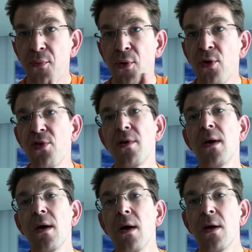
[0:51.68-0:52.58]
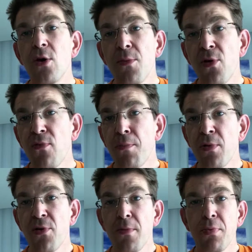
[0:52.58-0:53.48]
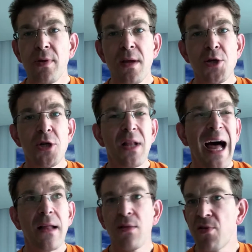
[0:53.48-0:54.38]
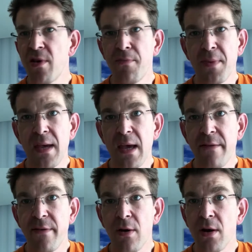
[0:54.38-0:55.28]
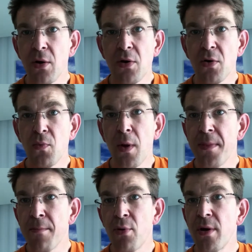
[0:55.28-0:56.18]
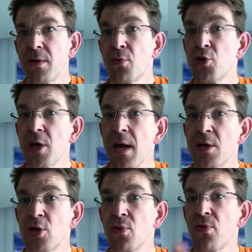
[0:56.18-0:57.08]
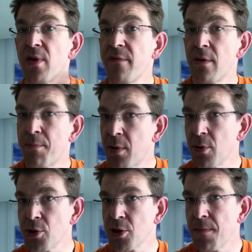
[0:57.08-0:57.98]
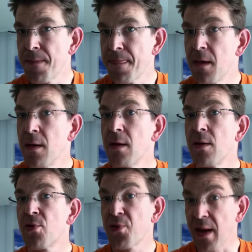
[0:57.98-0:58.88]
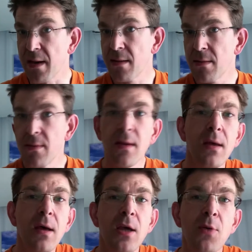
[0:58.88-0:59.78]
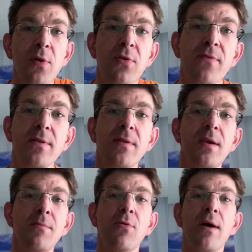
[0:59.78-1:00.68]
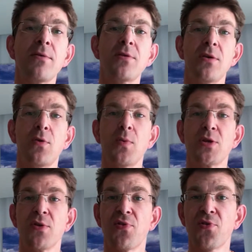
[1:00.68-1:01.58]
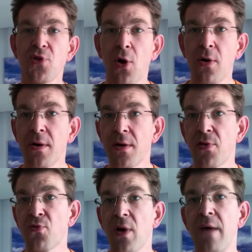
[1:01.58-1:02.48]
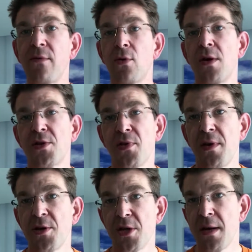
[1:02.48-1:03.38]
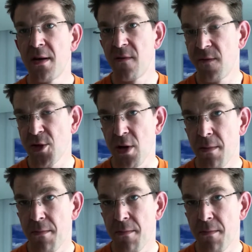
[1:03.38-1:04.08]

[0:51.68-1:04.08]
First, you observe potential unsafe behavior and want the employee to change to a safer approach. Second, you want to have a team around you which is strong and is driving your HSE agenda and vision.